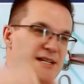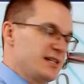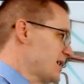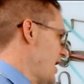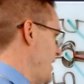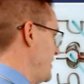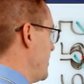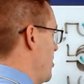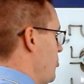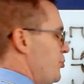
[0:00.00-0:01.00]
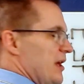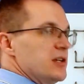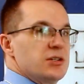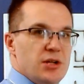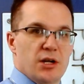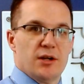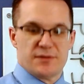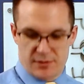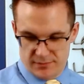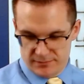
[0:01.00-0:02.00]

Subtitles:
disc height, pinched nerves.